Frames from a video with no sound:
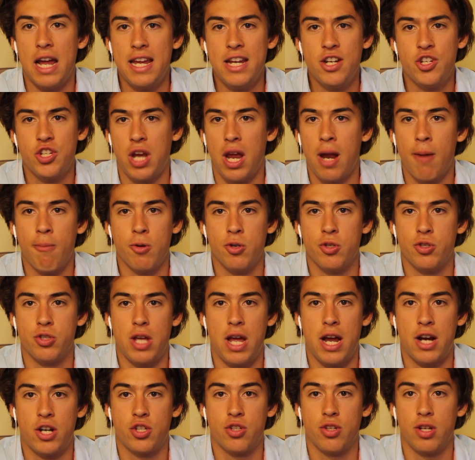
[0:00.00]
Each camera
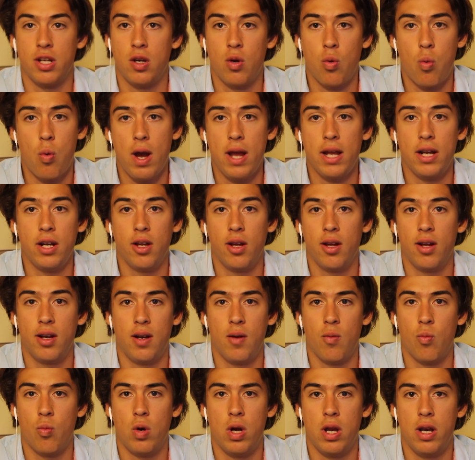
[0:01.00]
is actually quite
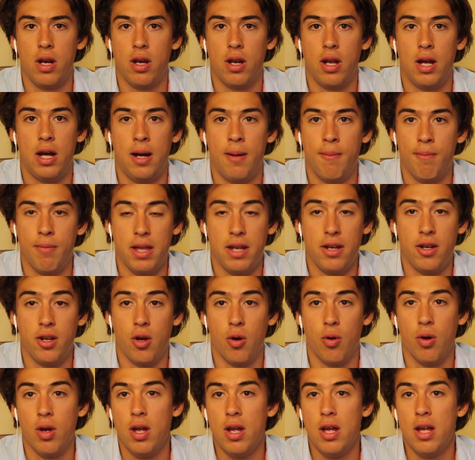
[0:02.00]
good at what they
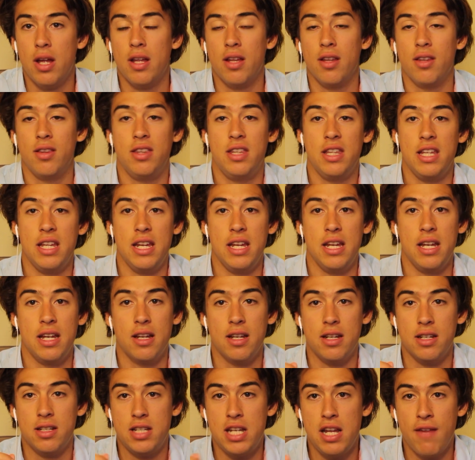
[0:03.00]
do.
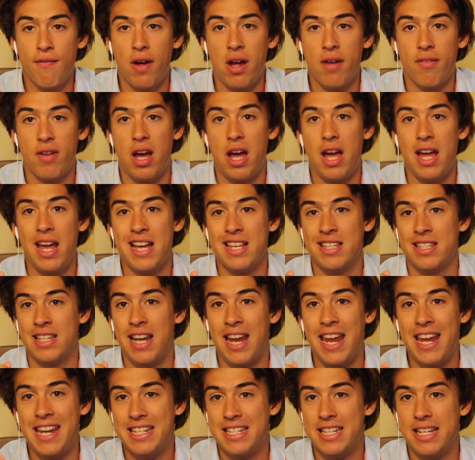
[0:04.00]
The T5i has
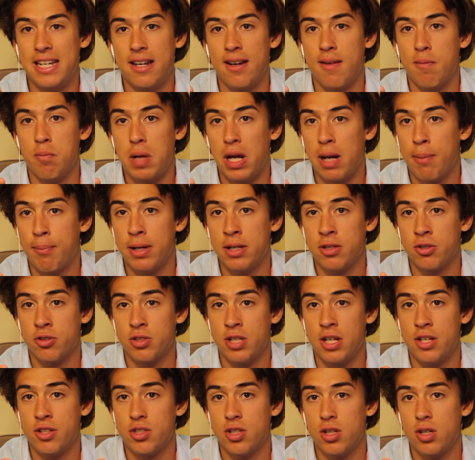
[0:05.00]
an 18
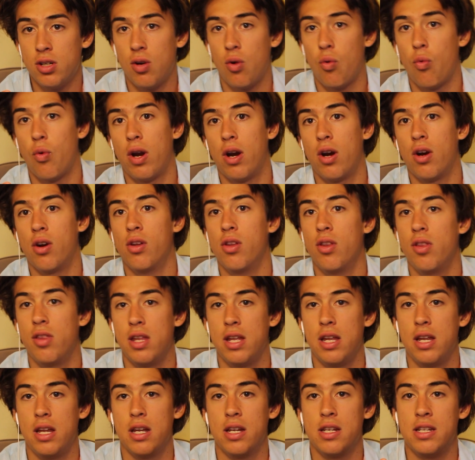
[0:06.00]
megapixel sensor, where
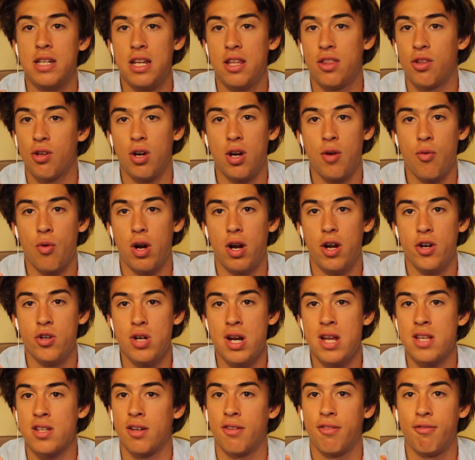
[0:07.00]
the
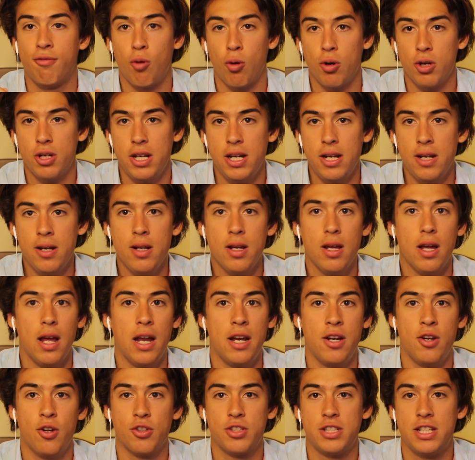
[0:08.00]
D3100 has a 14,
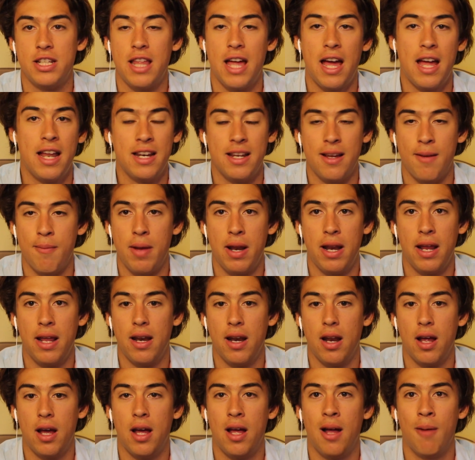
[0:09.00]
and you'll see that in a
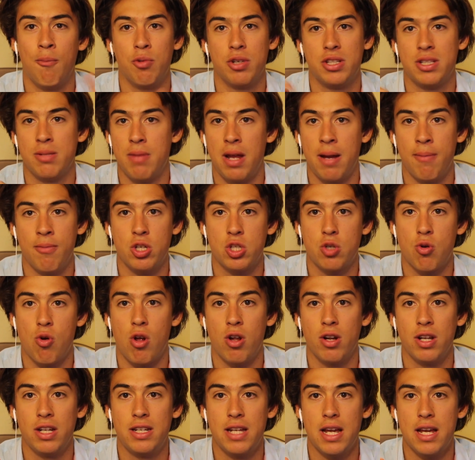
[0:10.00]
minute with some image
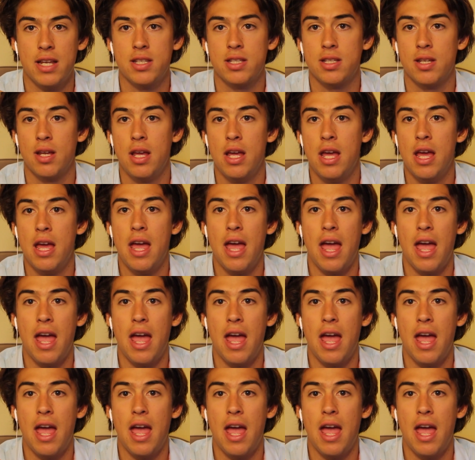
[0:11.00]
quality tests.